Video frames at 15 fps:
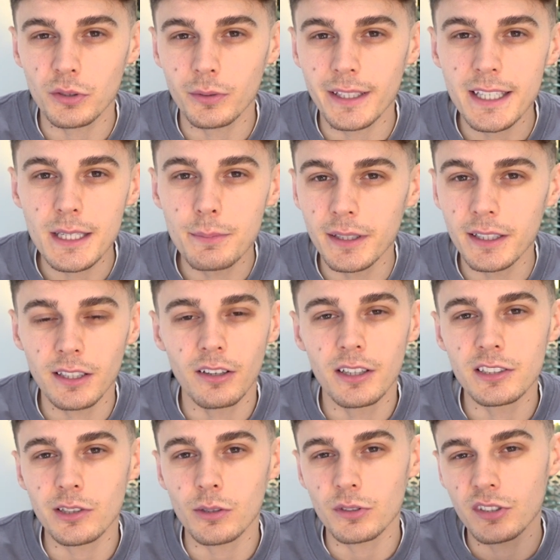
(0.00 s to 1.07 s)
on keeping
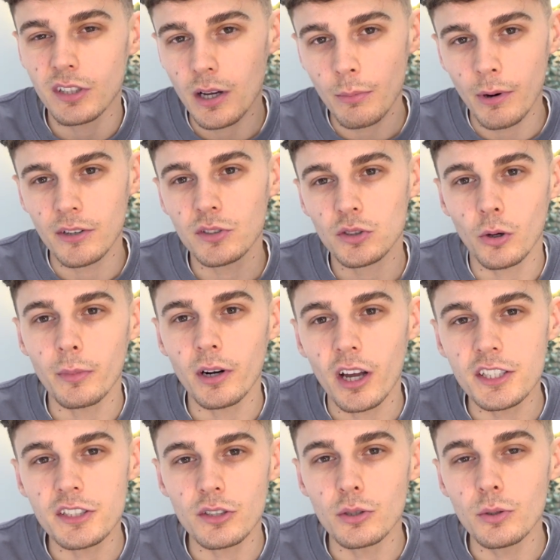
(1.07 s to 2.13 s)
clients long term, whereas Tom and
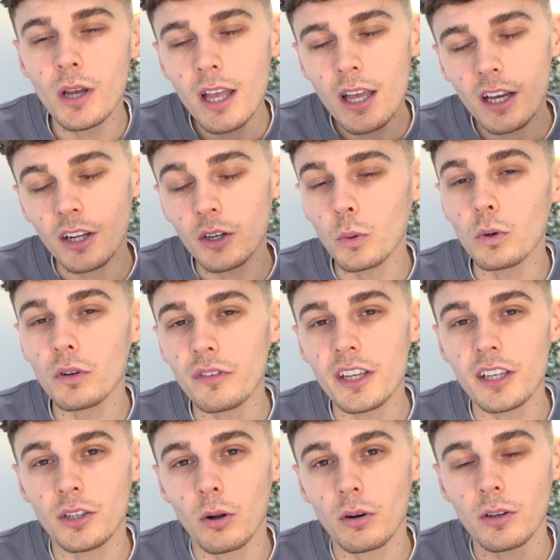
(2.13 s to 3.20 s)
I do, and all of
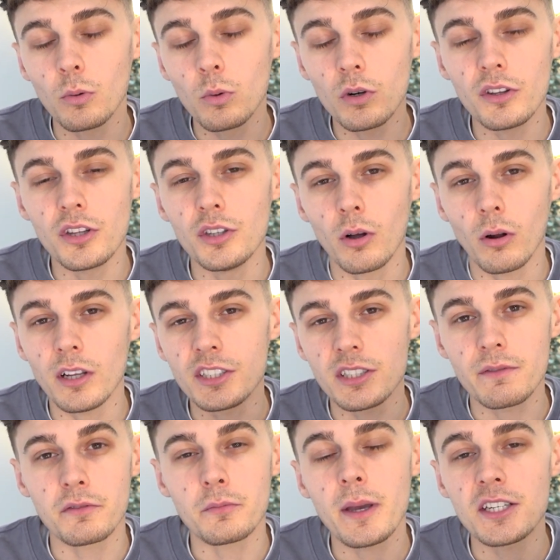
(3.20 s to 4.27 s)
the knowledge
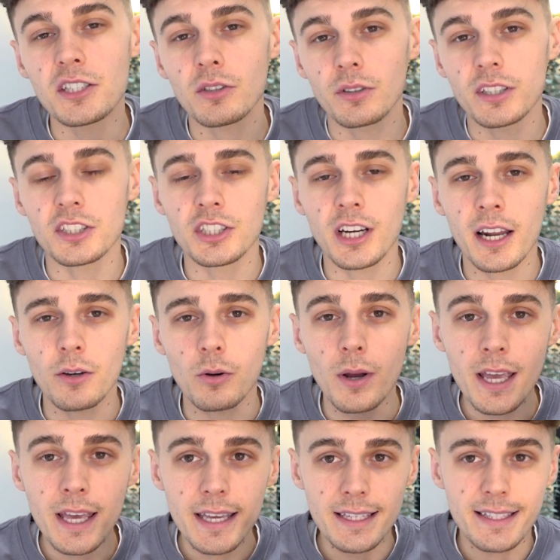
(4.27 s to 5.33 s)
and information on this channel
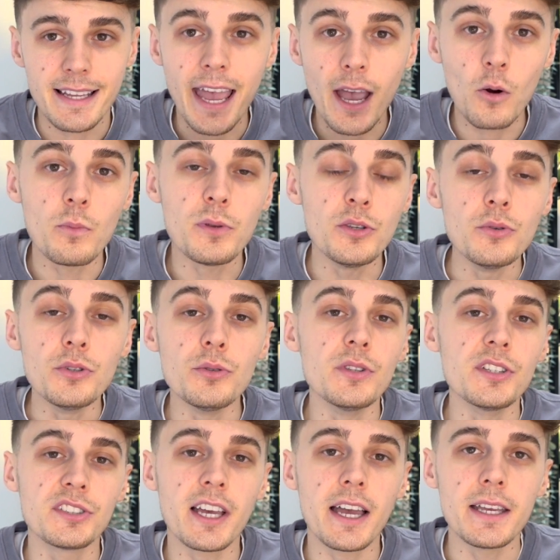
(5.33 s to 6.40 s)
is to help you do
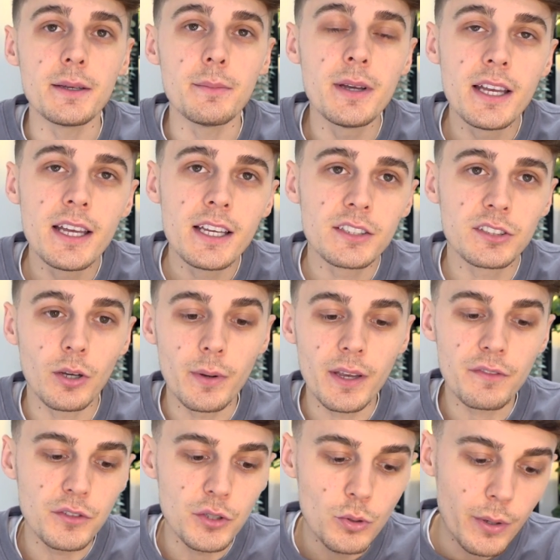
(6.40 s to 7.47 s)
the same. So
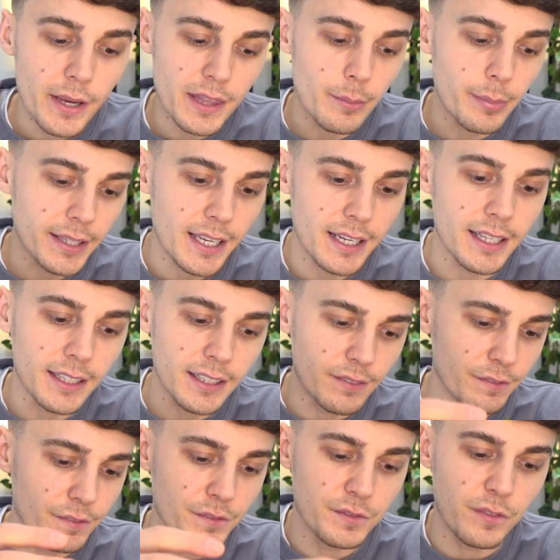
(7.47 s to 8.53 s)
if you in the beginning
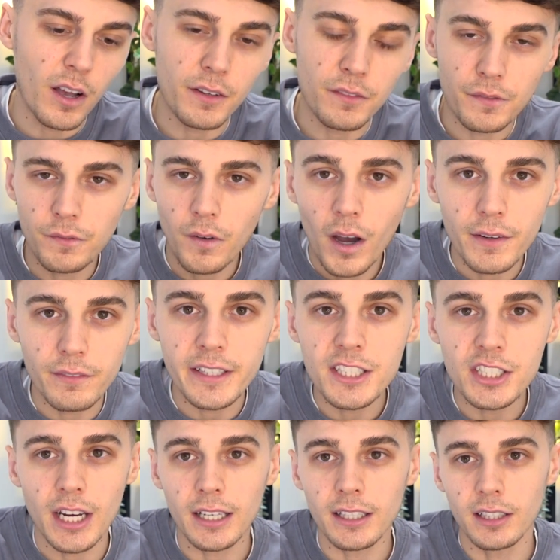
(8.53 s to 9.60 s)
can find 5
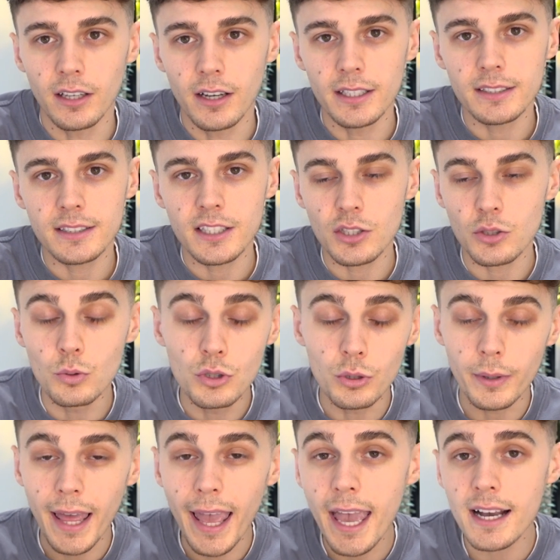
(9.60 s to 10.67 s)
lead gen clients that you do
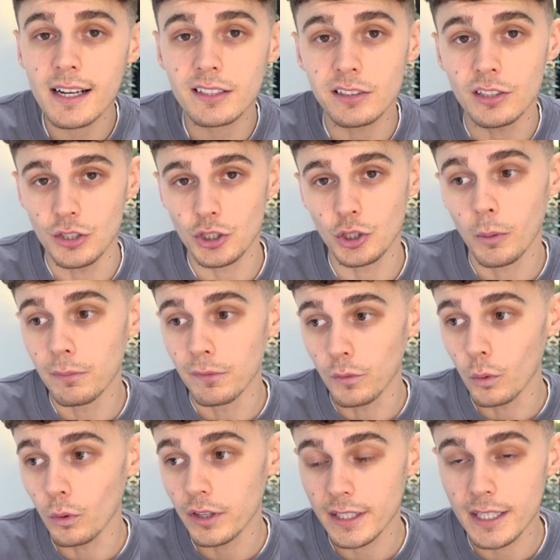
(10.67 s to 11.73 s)
an excellent job
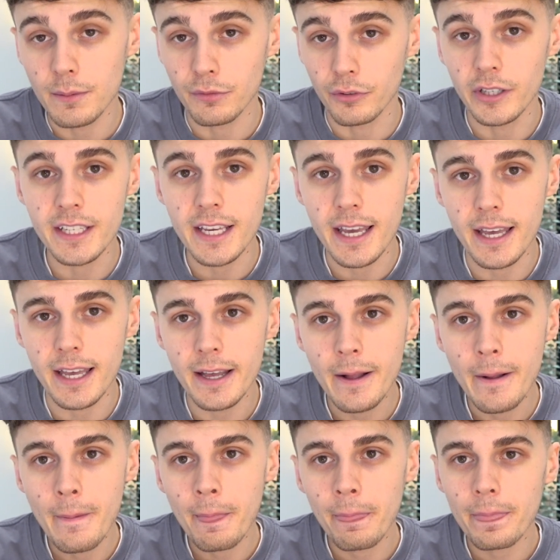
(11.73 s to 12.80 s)
for that keep for a year,
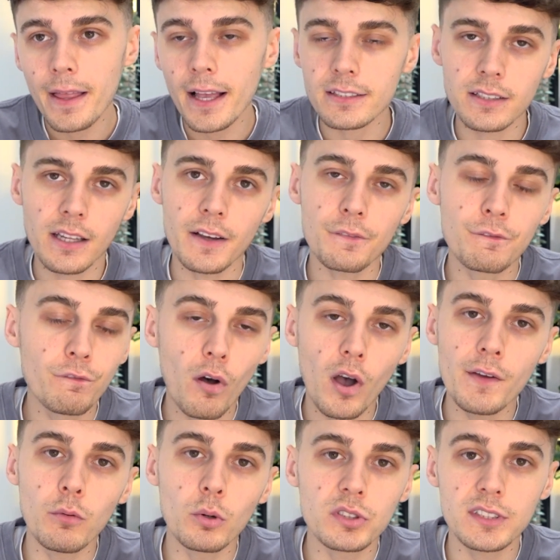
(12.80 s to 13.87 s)
that's like
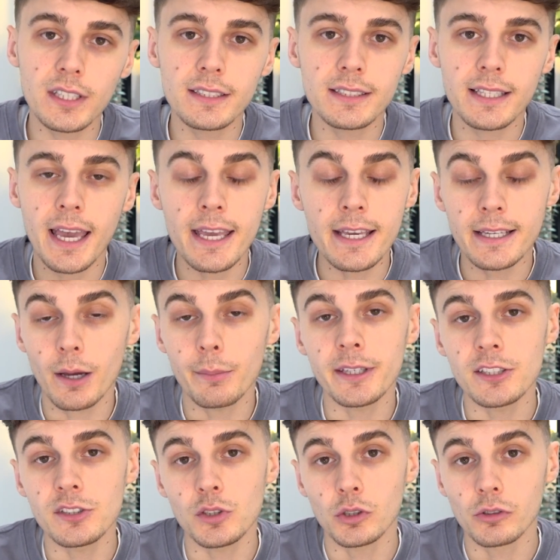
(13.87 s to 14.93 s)
5 or 6K coming
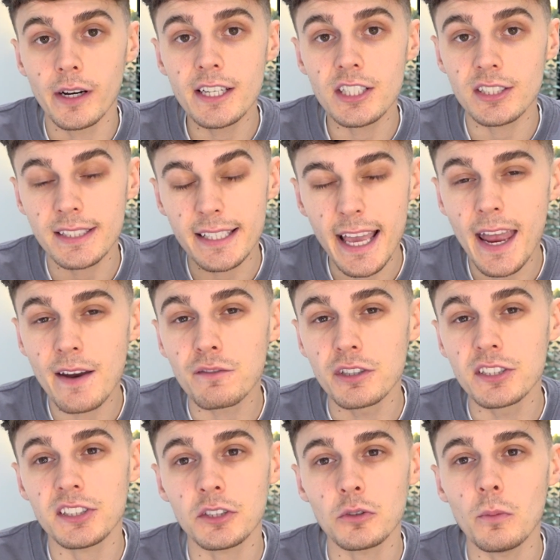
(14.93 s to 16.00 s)
into your agency every
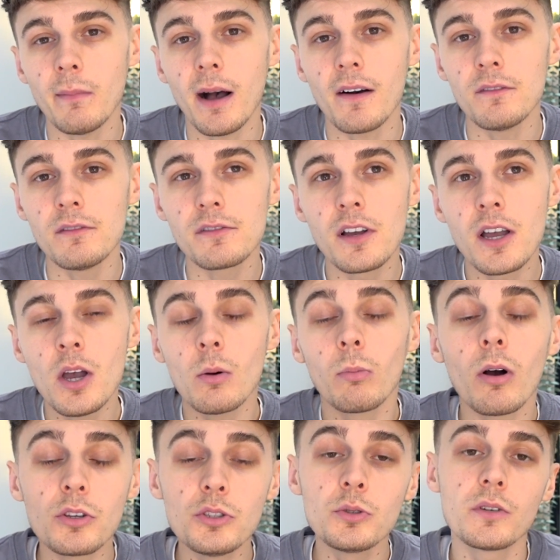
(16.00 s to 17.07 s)
single month,
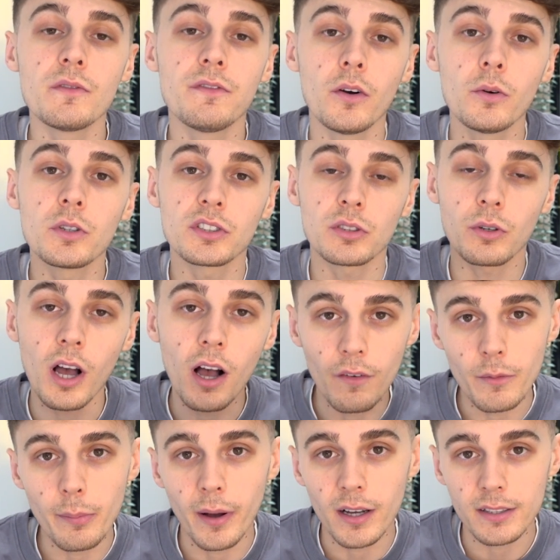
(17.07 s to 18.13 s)
while you can focus on
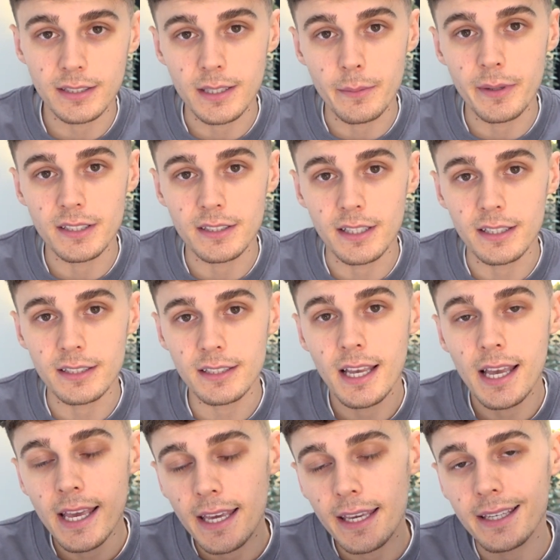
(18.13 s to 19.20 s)
other parts of the business,
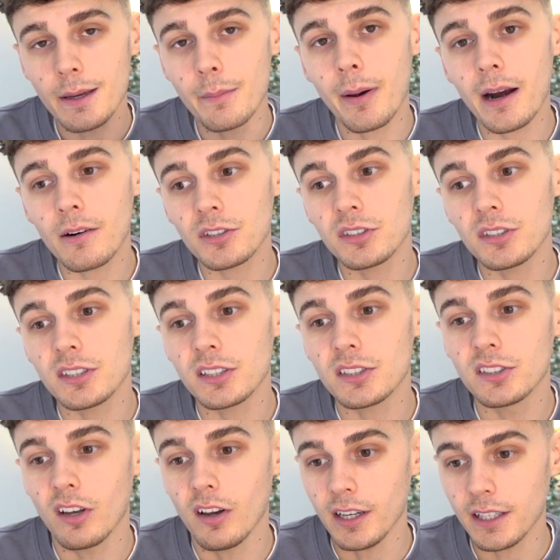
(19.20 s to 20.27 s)
in comparison to
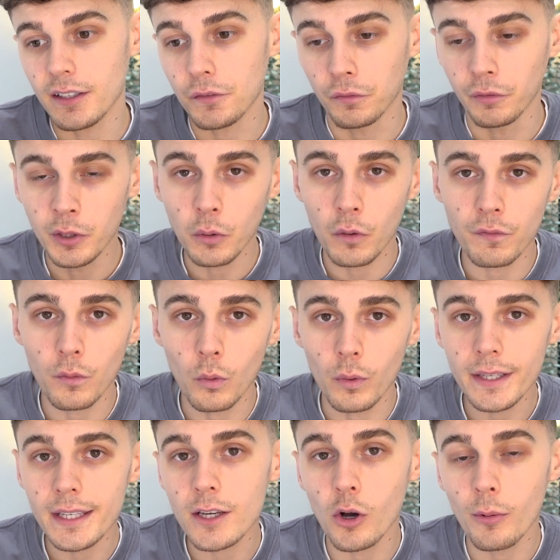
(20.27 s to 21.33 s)
signing 3 or 4
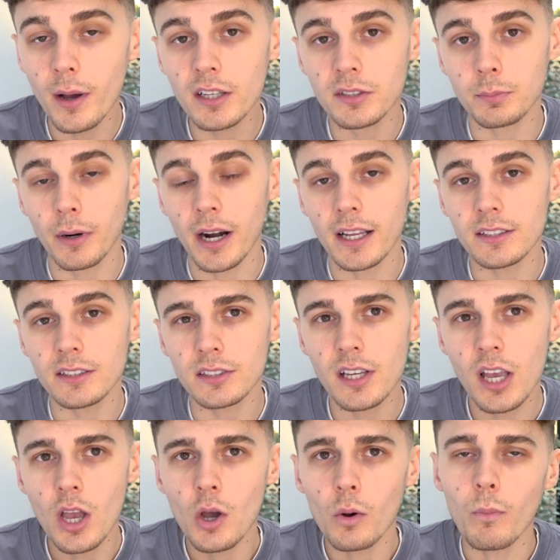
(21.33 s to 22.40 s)
e-commerce brands
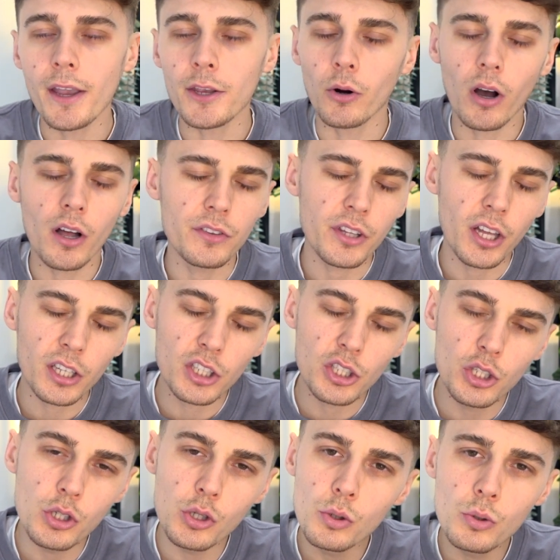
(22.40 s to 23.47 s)
where you're under
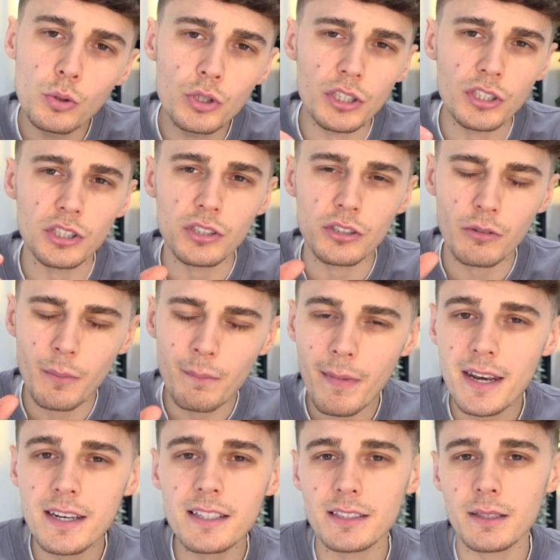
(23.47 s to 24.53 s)
huge and
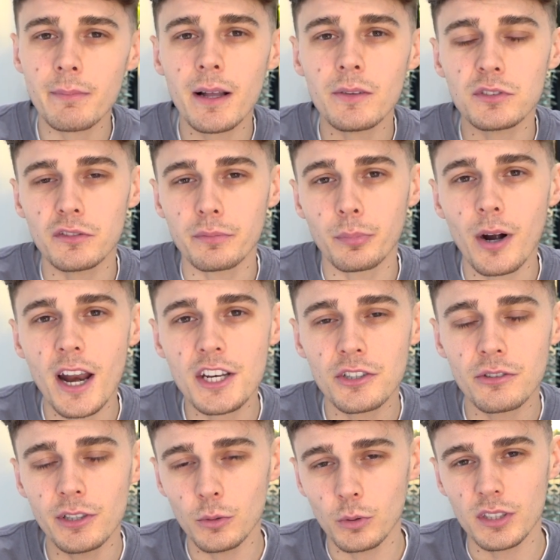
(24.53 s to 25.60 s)
tremendous amounts of
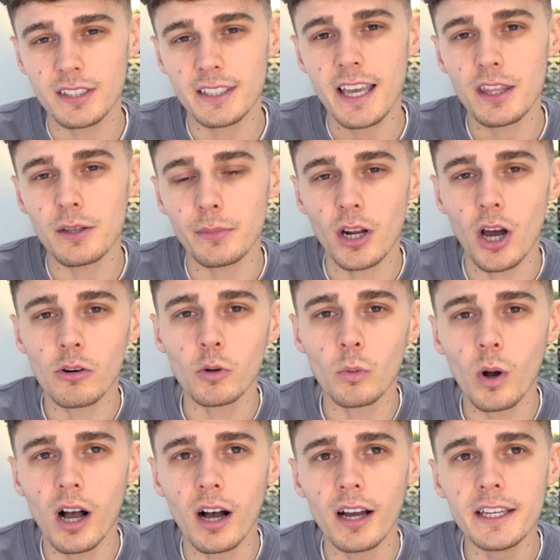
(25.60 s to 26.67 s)
pressure in order to get them an
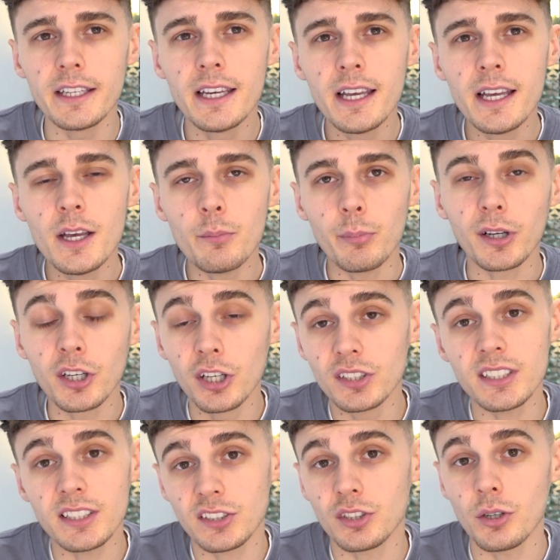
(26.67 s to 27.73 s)
ROI, because
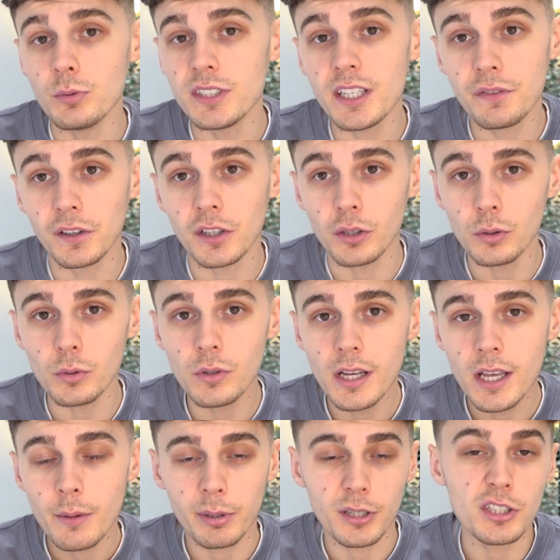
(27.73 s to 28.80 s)
it's so difficult,
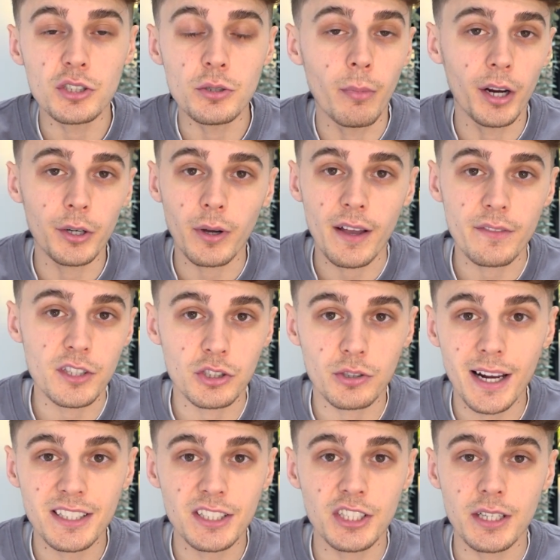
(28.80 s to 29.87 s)
because you might not have the
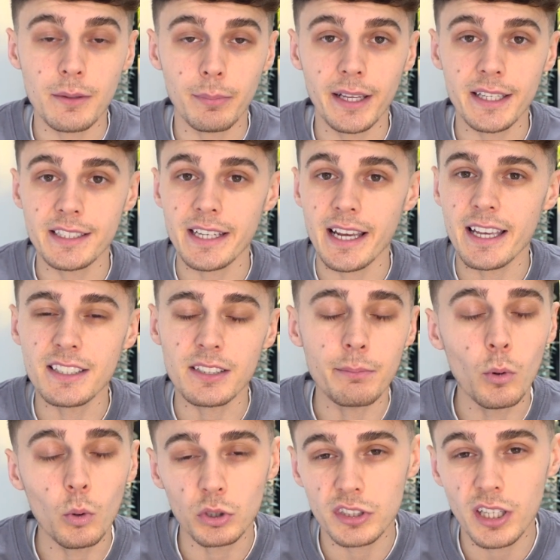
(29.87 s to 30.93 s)
strategy in place yet. It's a
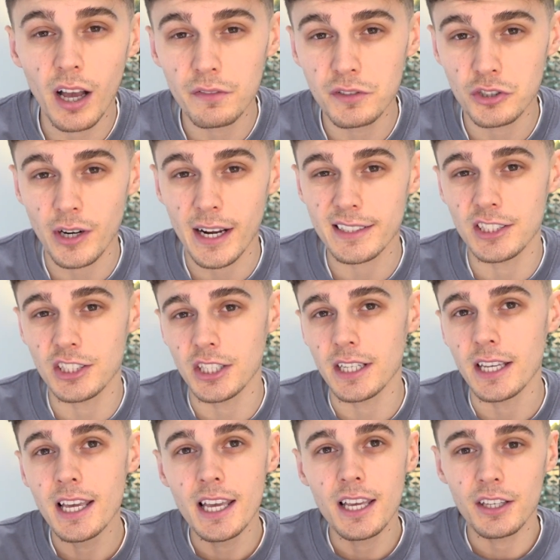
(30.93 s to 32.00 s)
more tough strategy.
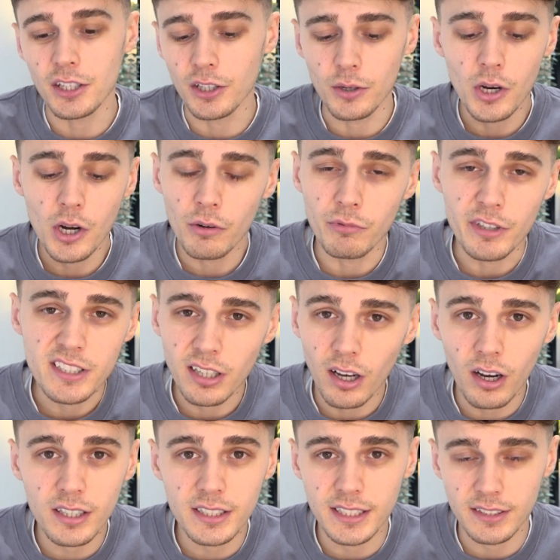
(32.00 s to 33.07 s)

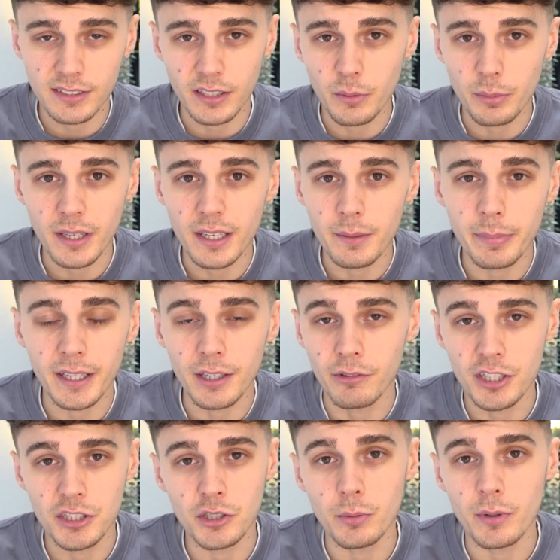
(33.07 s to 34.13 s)
Retargeting is going to be a bigger
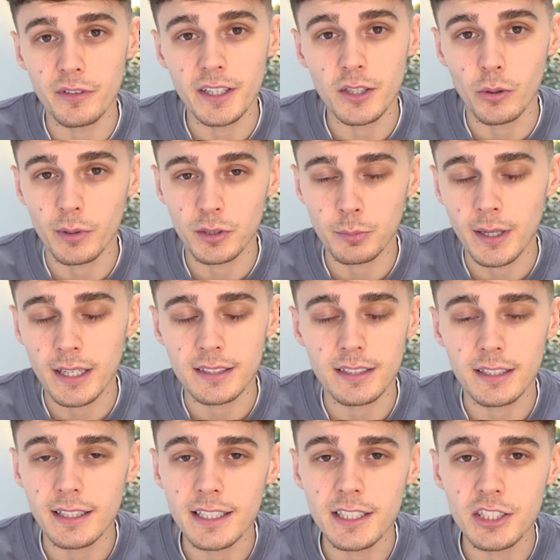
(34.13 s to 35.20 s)
issue with e-commerce brands
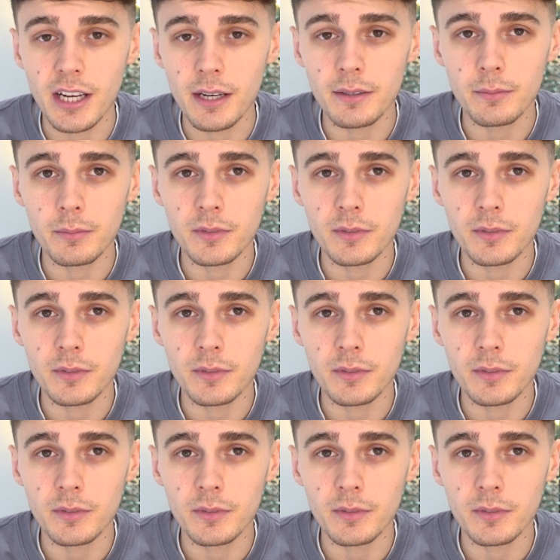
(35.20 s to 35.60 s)
than lead gen